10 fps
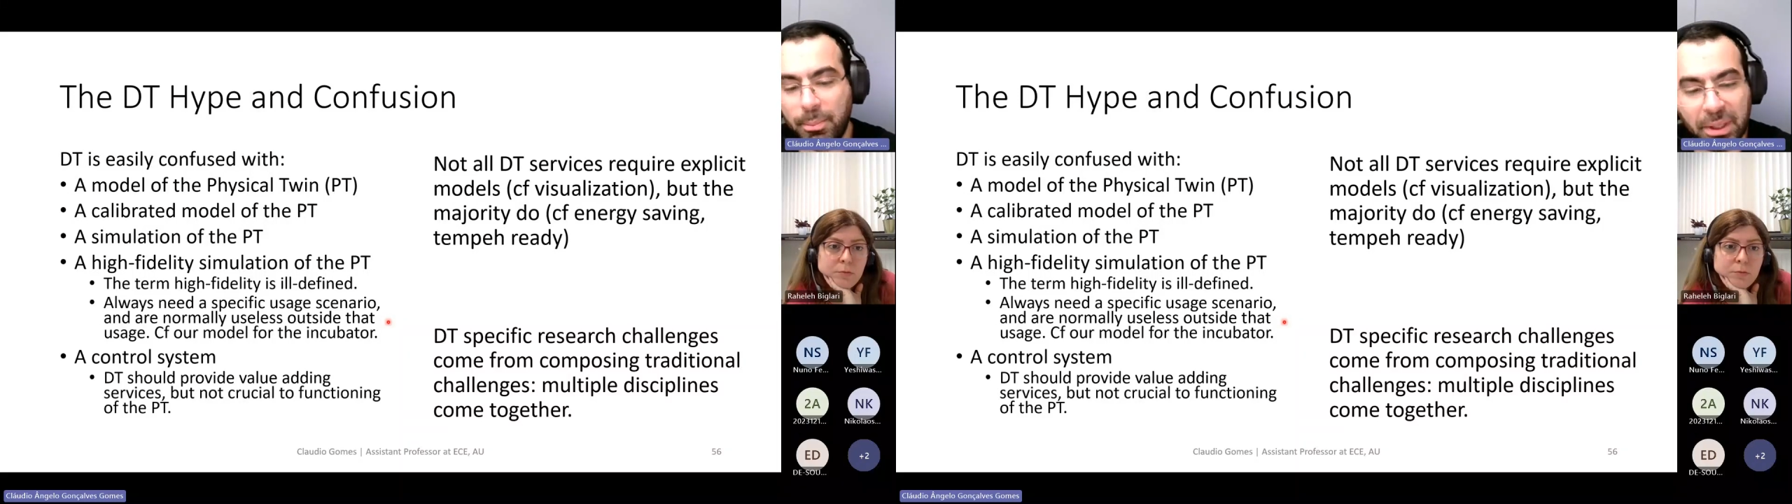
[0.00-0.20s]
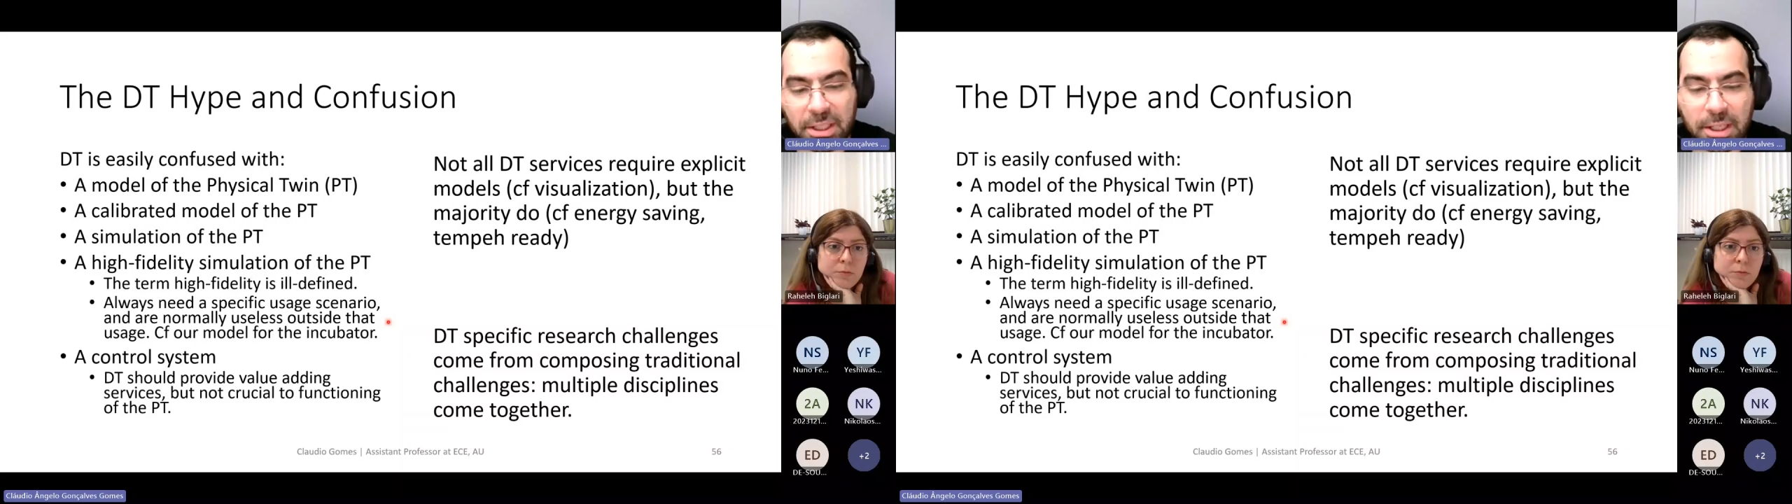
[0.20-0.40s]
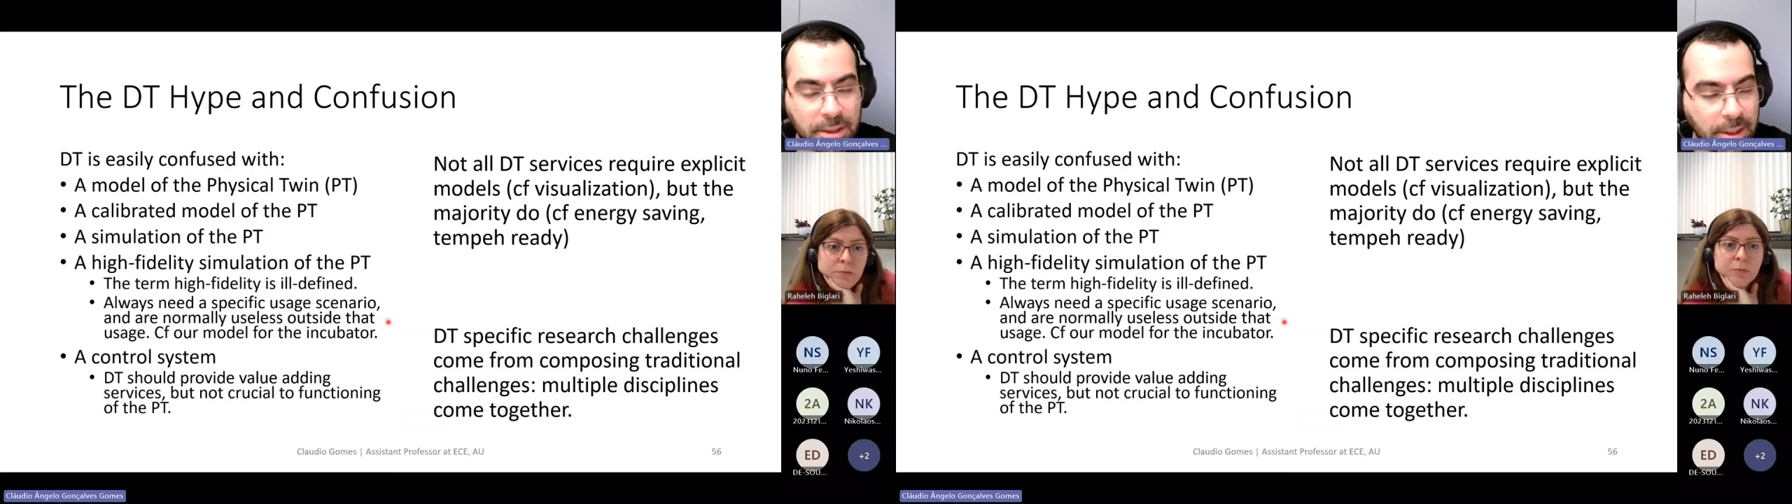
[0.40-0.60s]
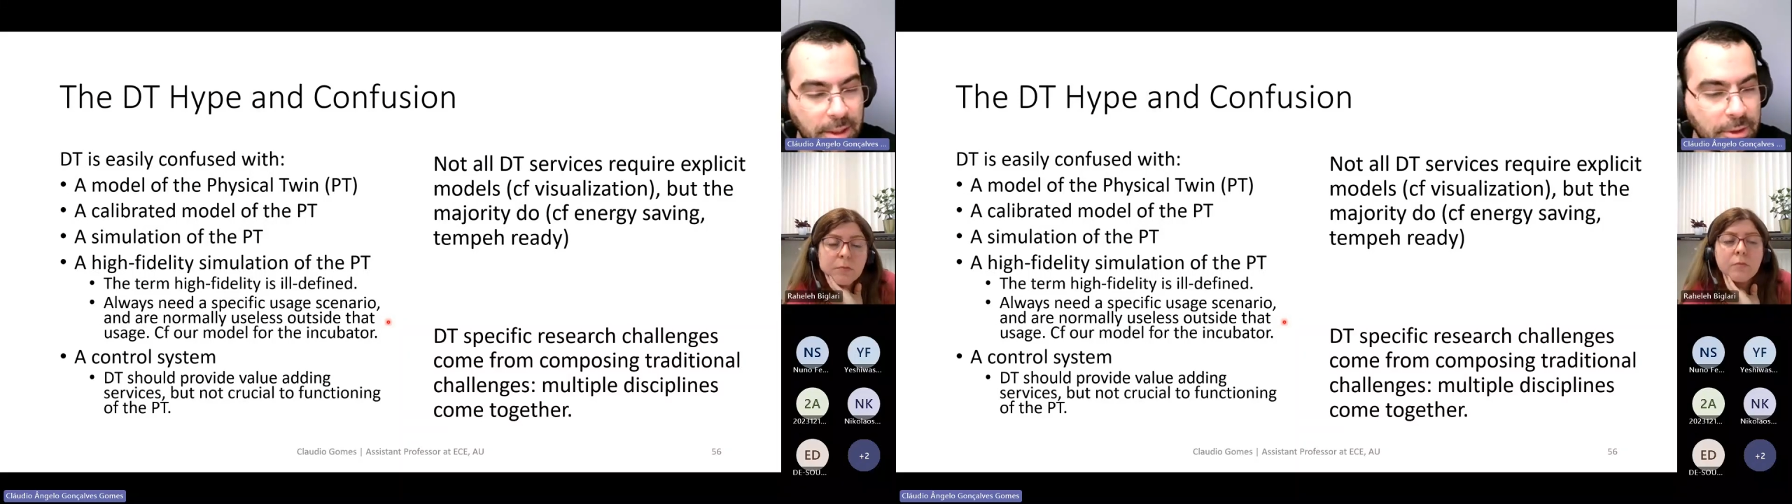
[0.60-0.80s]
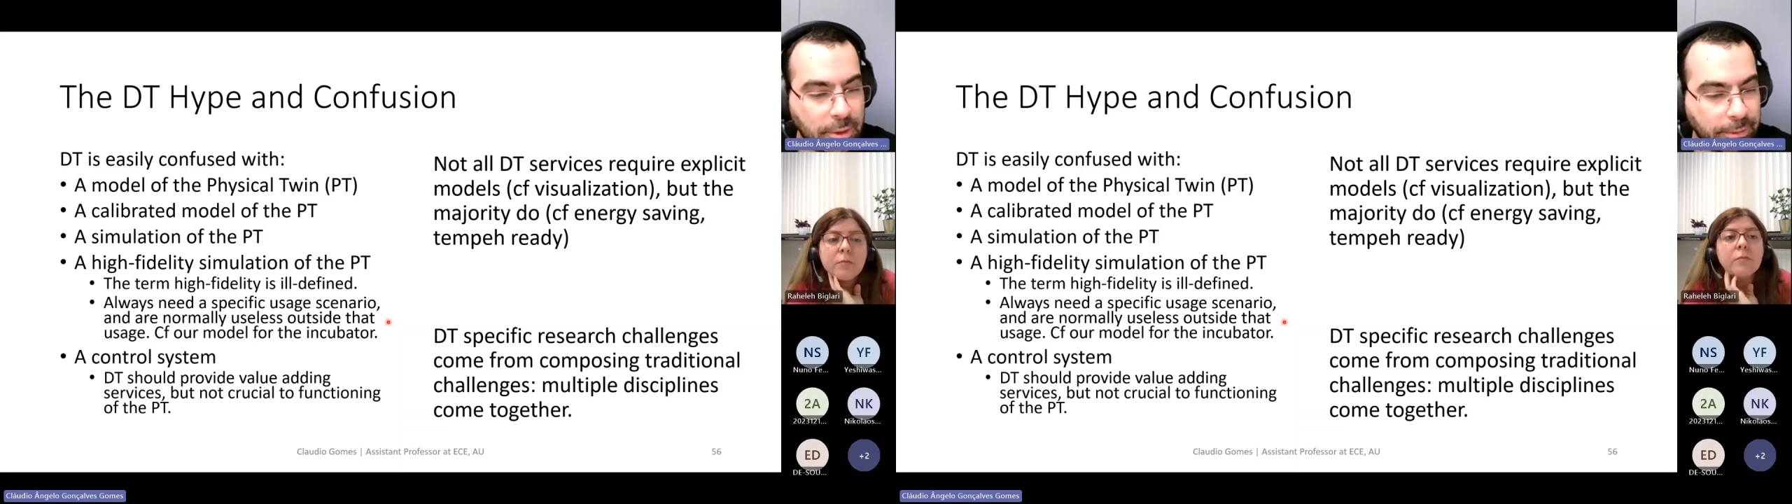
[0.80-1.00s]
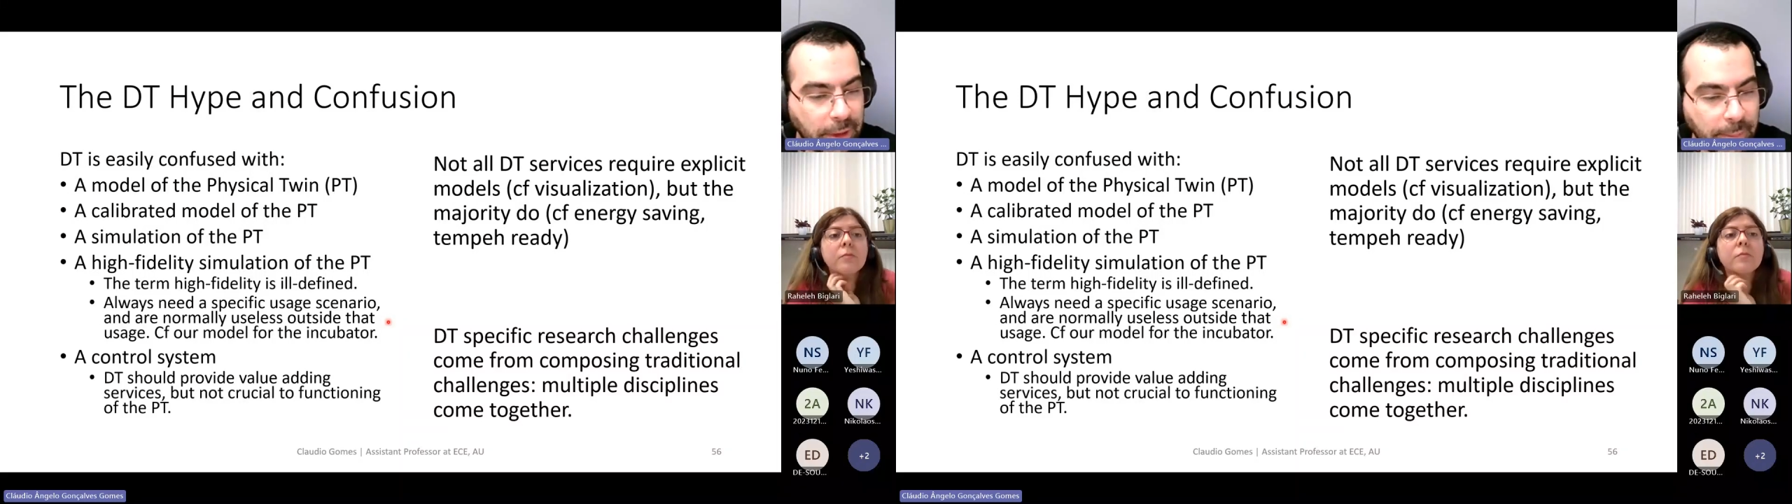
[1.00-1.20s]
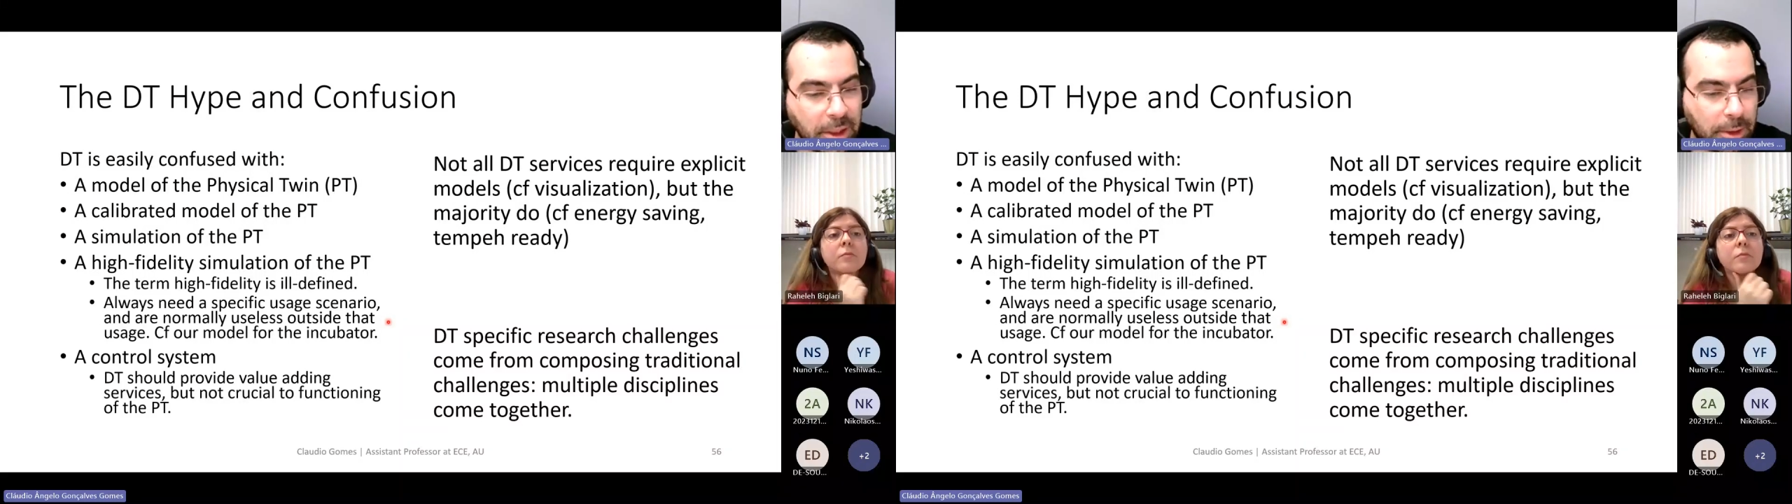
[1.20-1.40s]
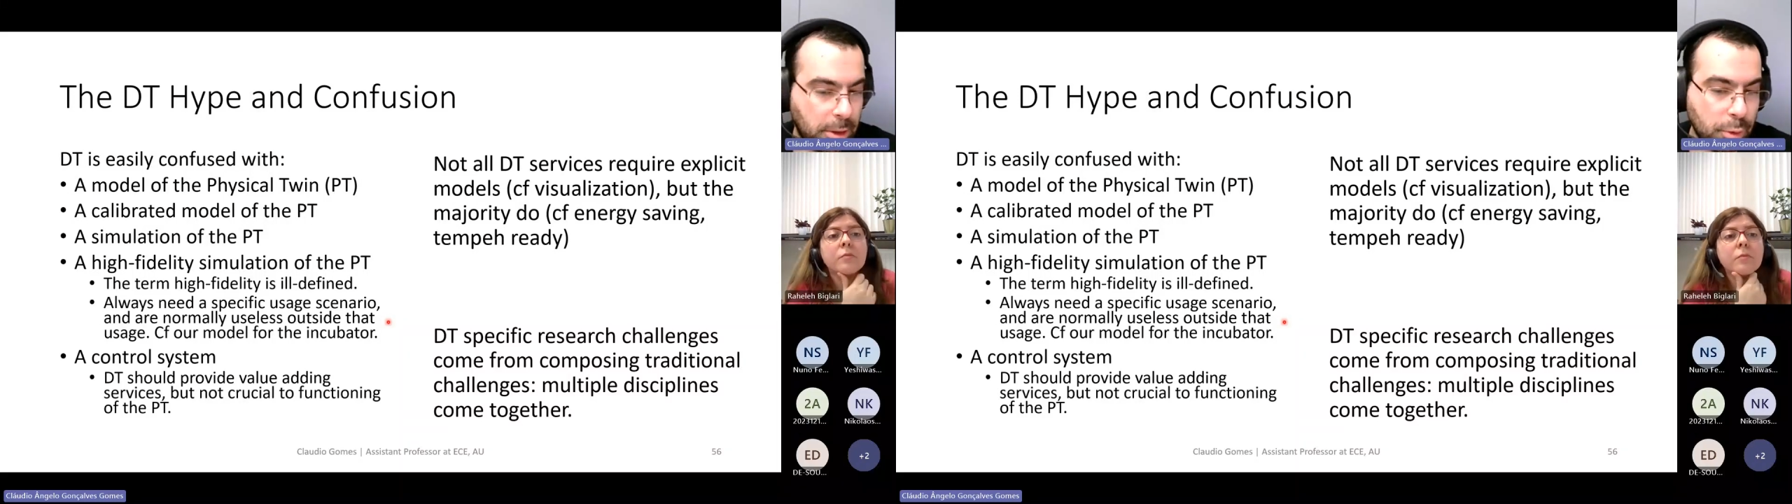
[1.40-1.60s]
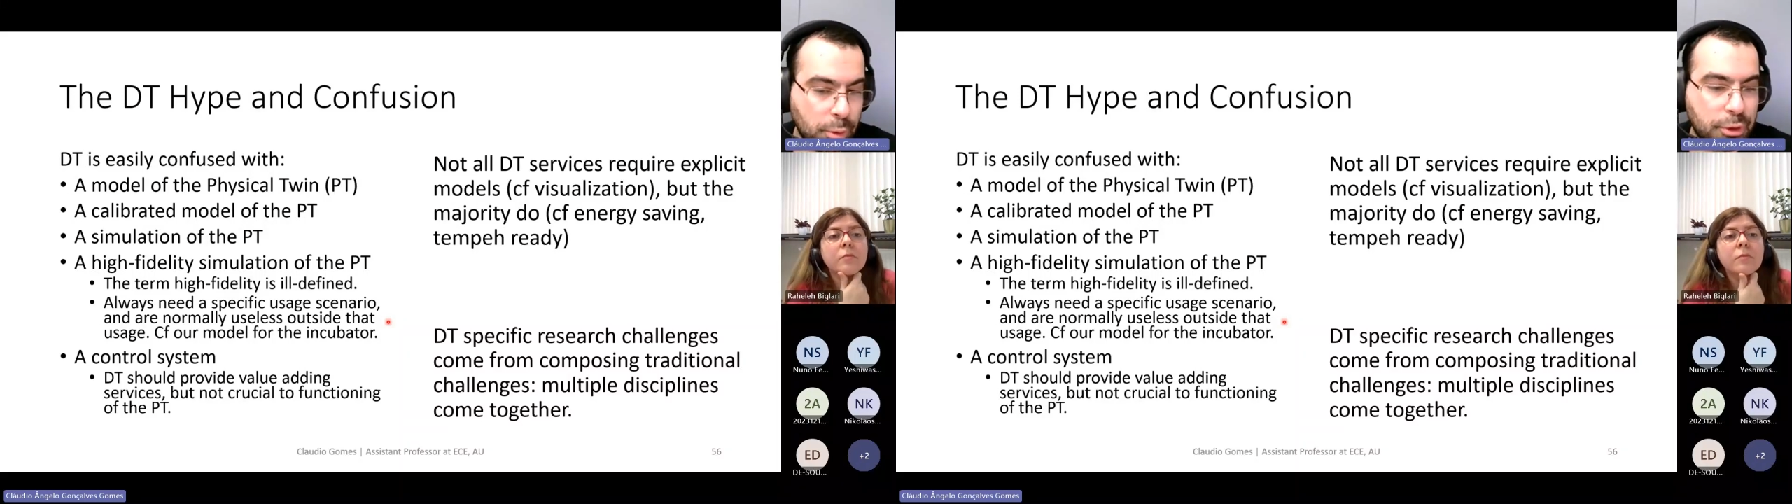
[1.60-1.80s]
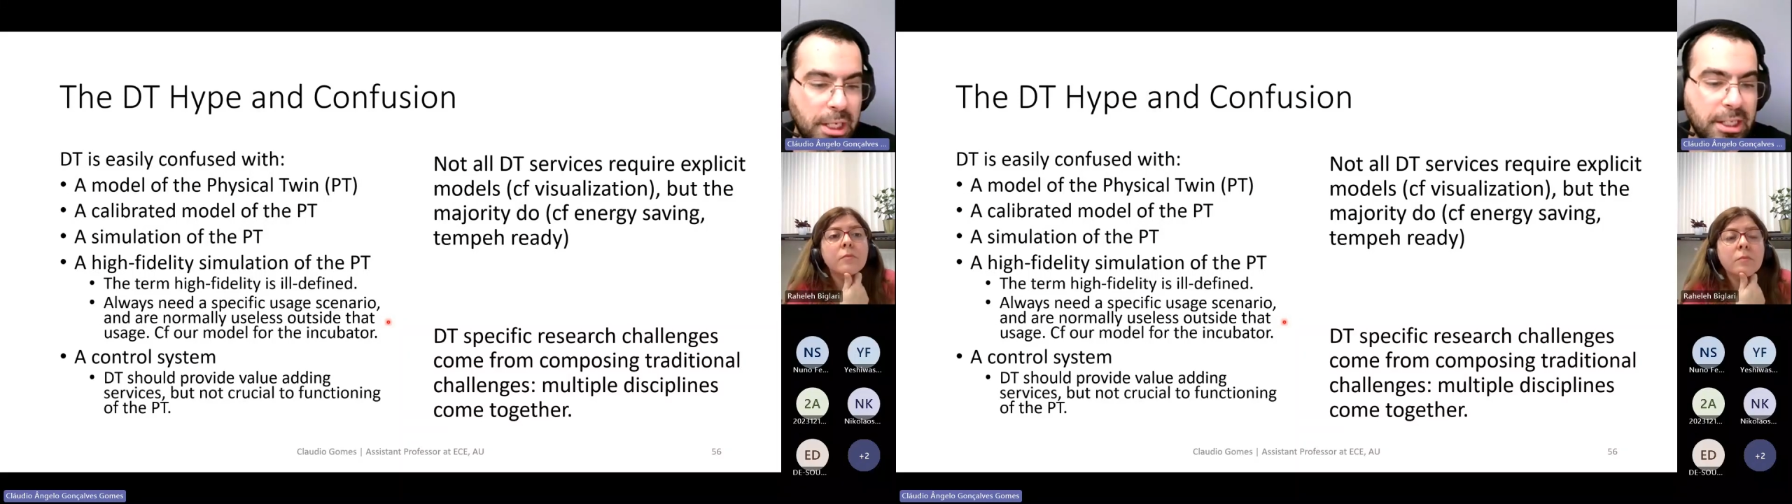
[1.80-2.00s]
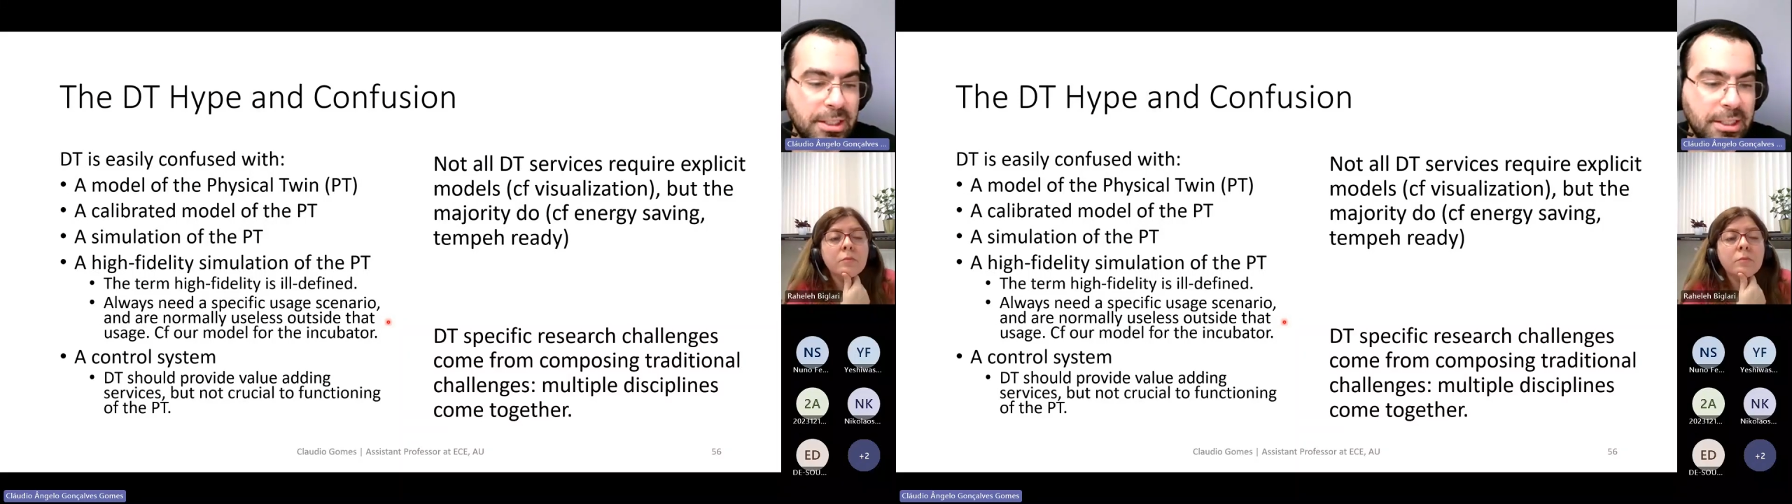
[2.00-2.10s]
but it is of limited use